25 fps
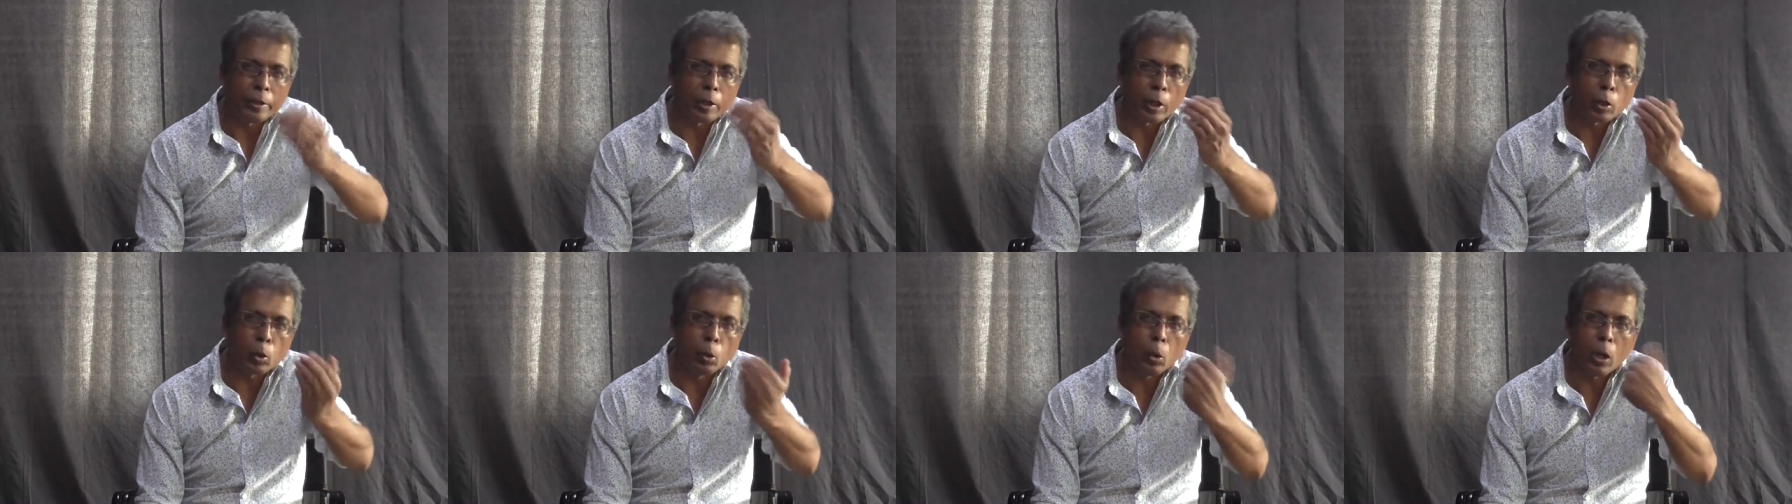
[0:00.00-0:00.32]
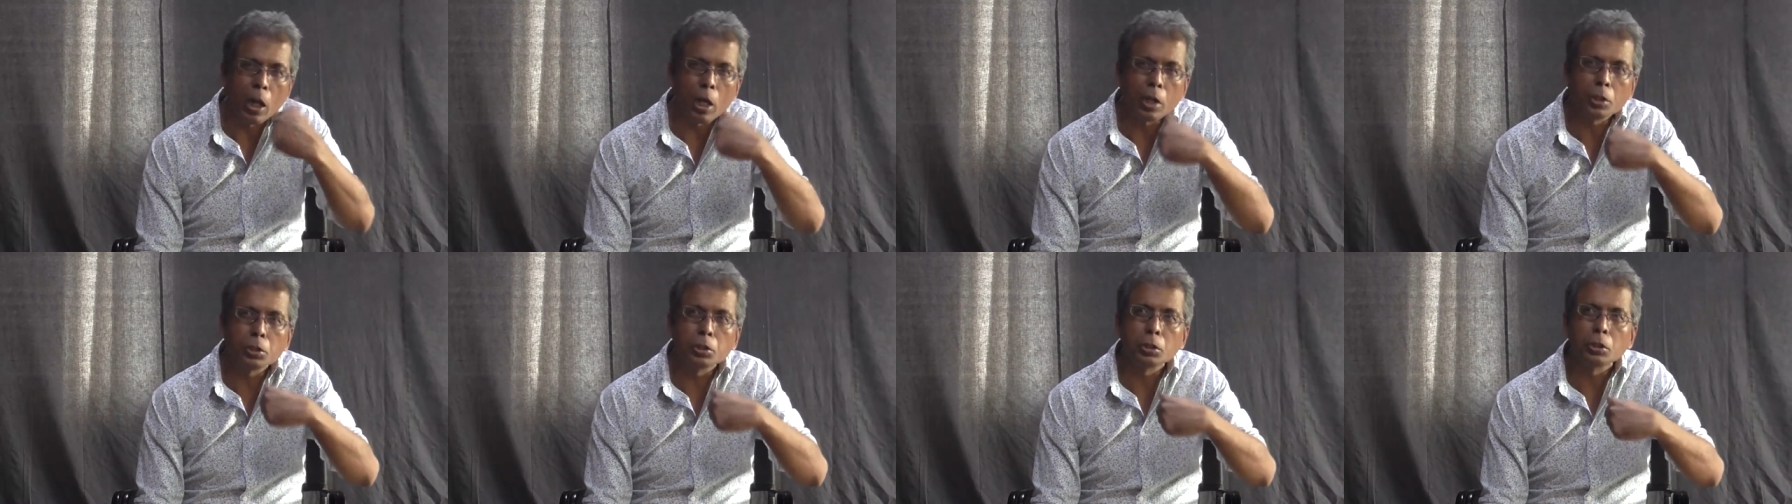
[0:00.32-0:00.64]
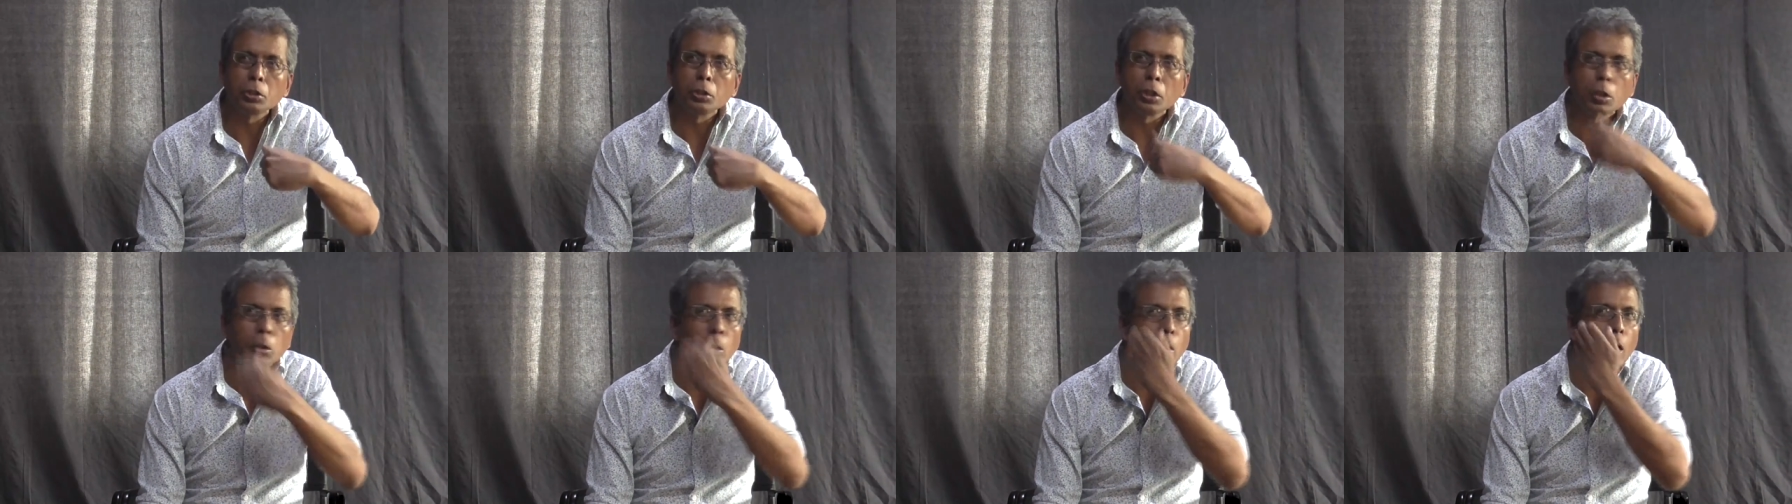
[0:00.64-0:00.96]
The
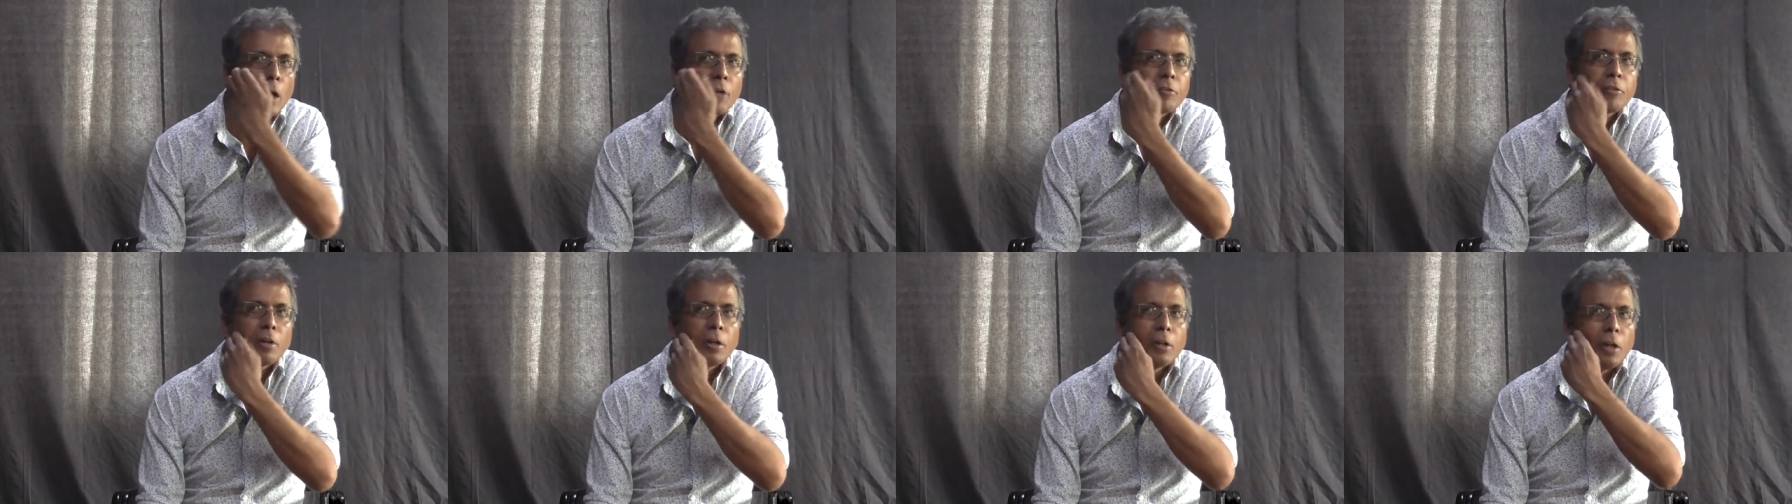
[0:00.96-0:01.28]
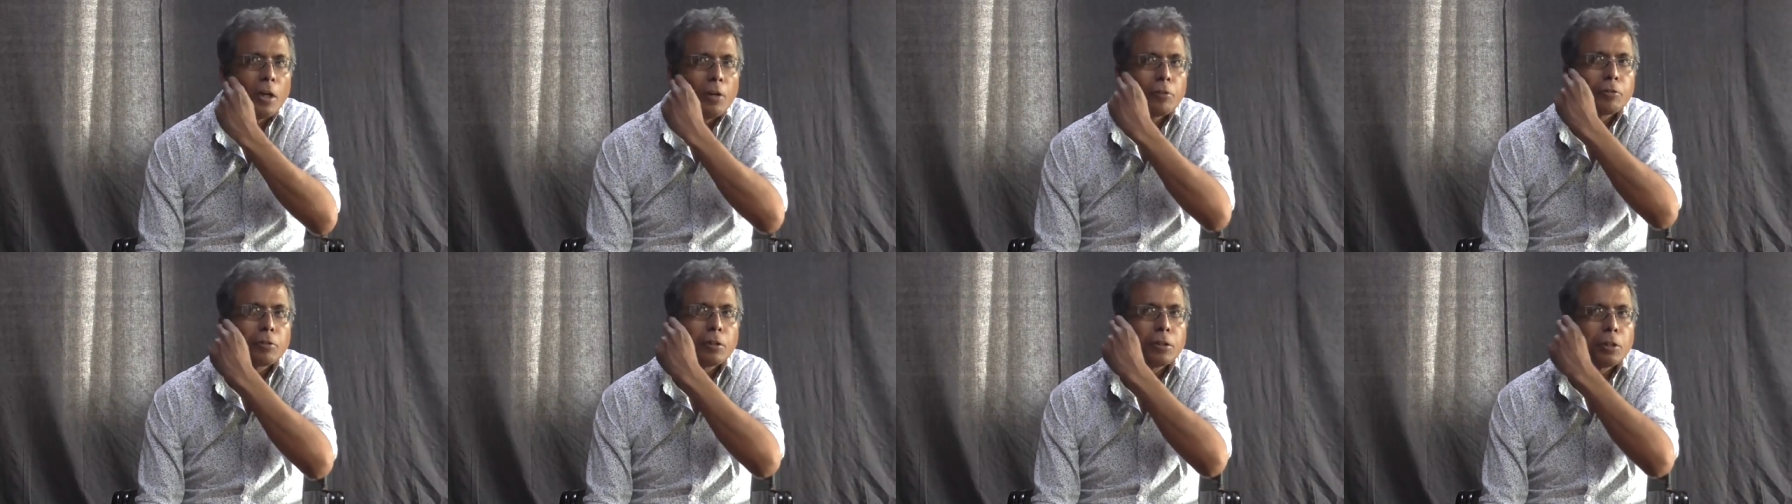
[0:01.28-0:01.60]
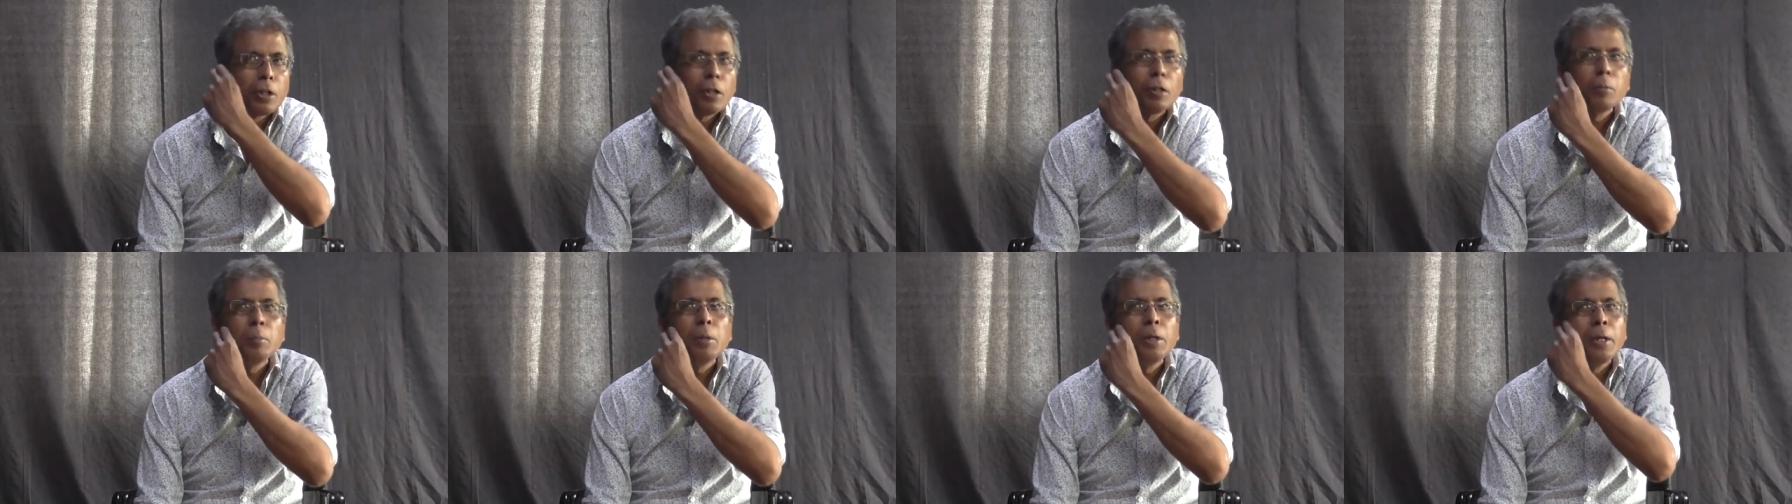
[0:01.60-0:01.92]
kulaks, the kulaks are, yes, a
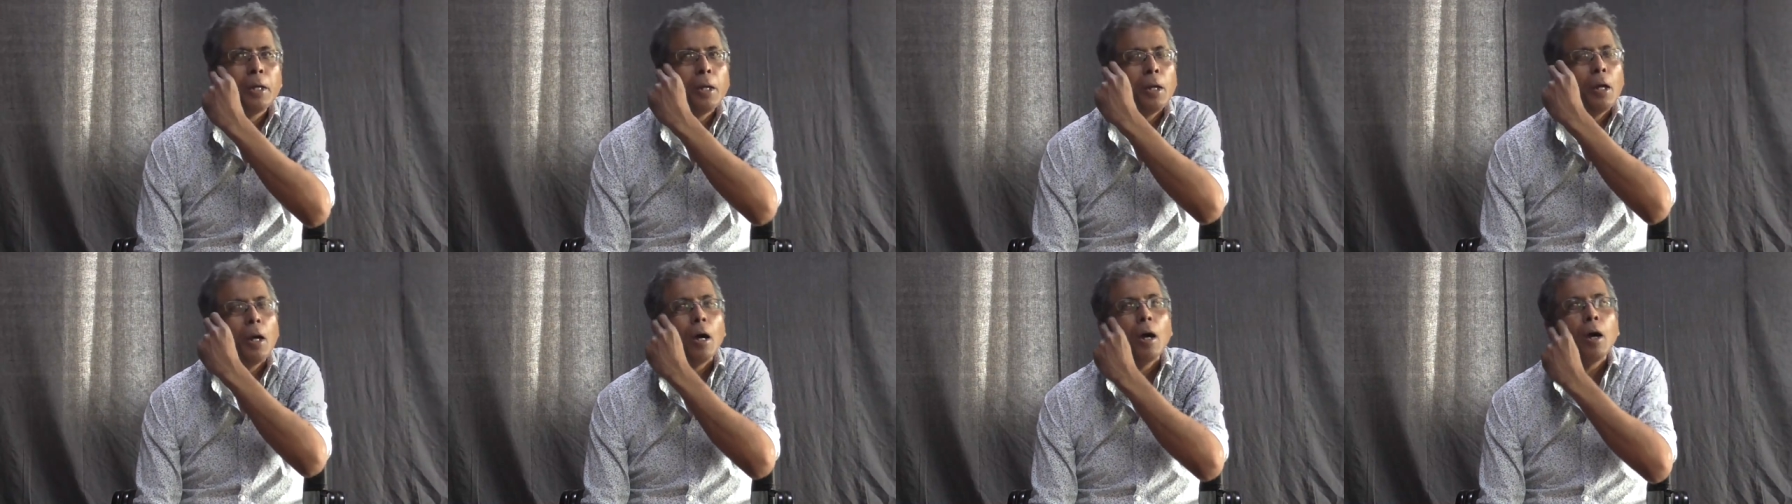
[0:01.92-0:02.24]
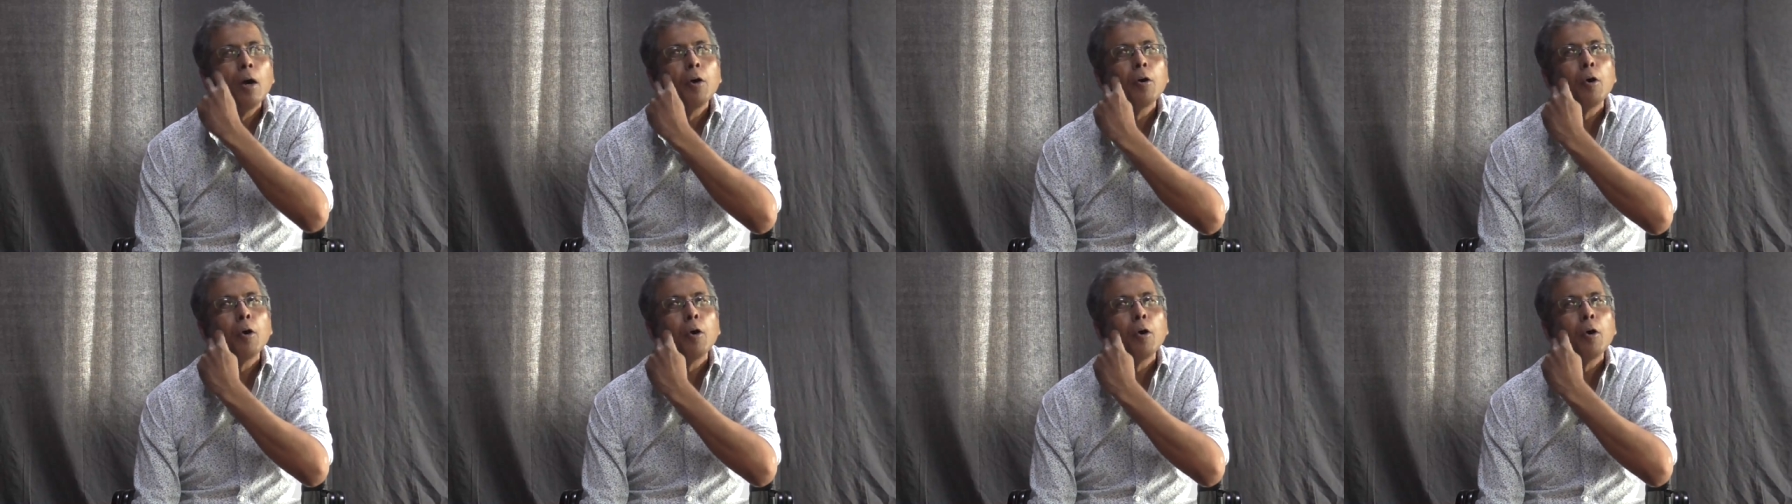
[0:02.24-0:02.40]
terribly